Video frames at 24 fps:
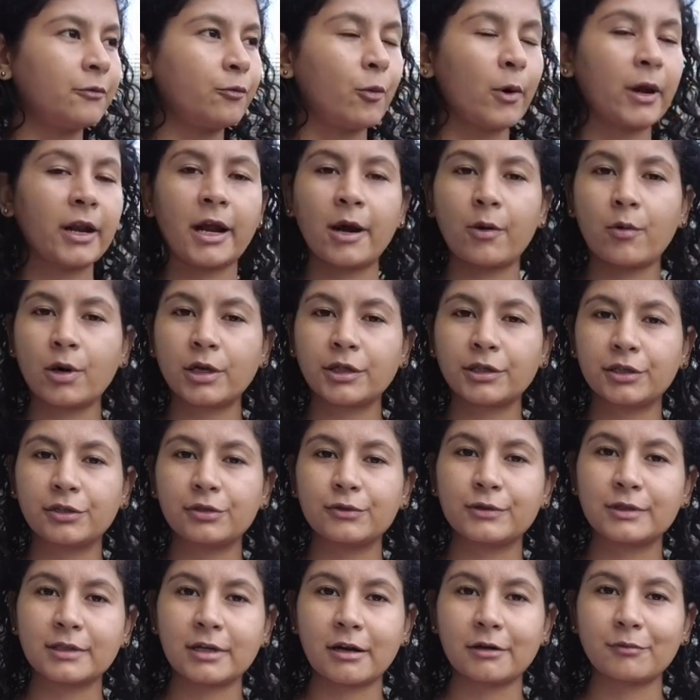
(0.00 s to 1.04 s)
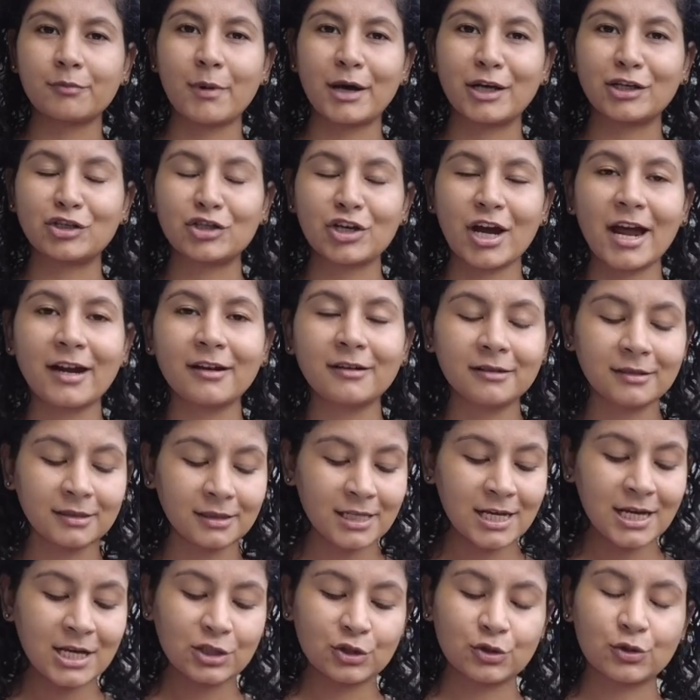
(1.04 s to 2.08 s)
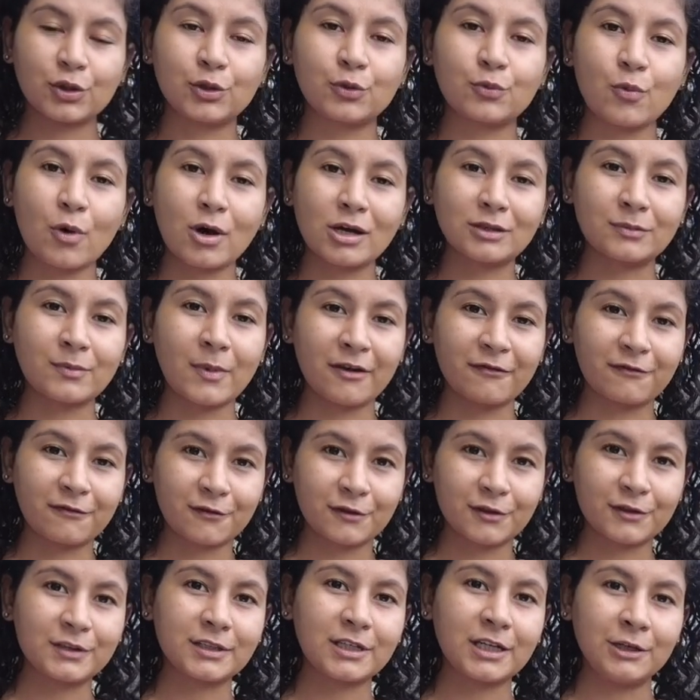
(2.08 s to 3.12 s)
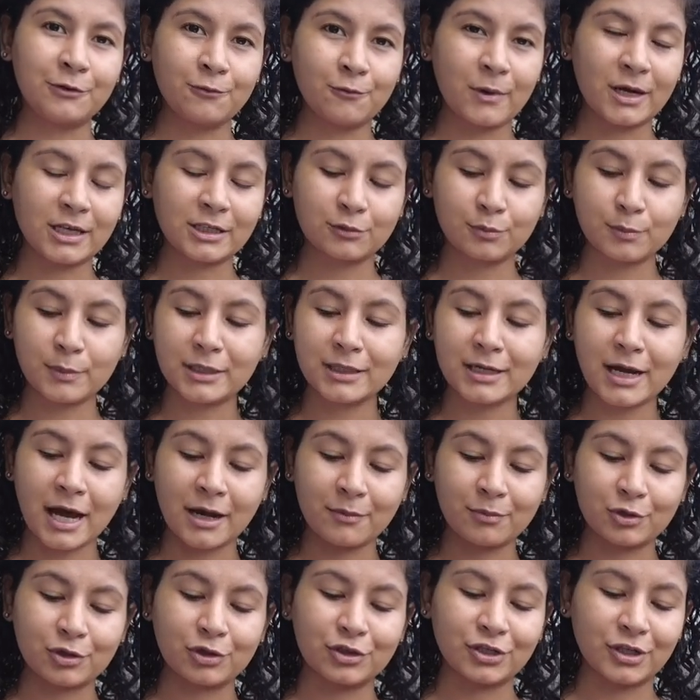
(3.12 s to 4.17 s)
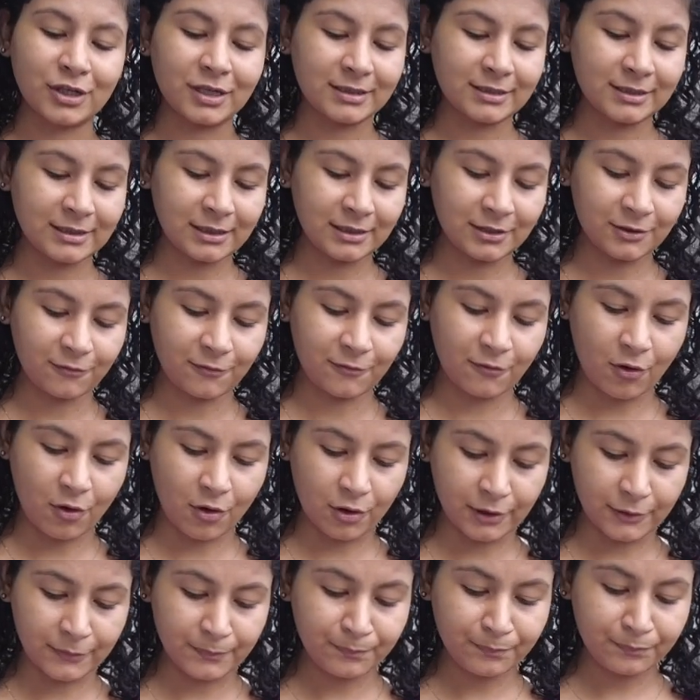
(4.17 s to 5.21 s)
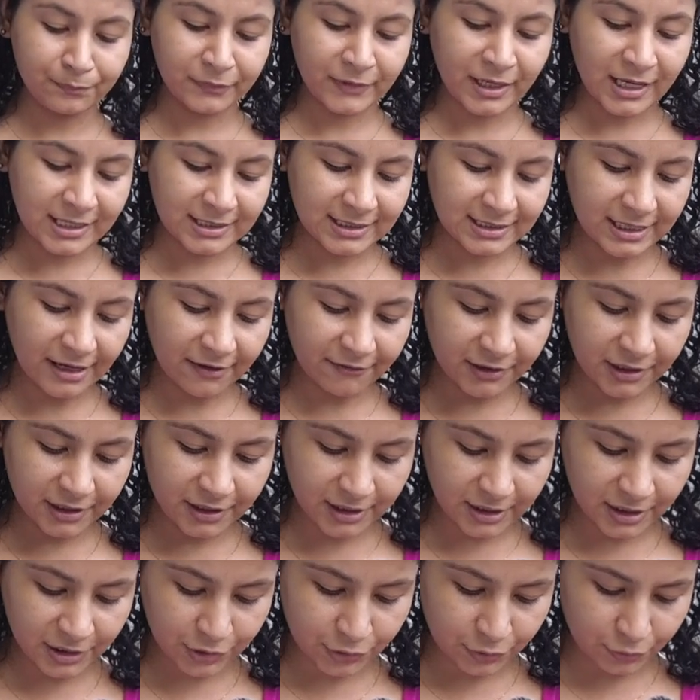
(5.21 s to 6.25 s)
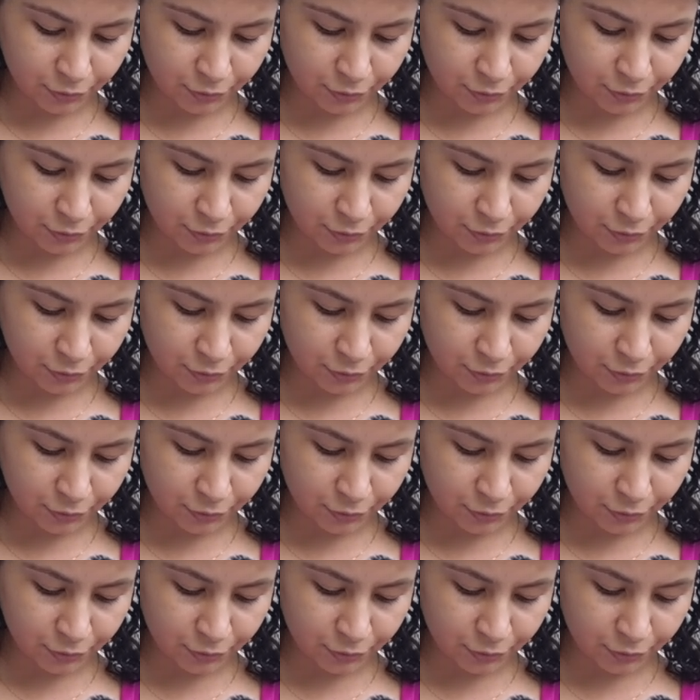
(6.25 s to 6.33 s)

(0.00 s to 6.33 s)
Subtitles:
when I wanted to start my channel. So it was my first investment. I purchased it for 70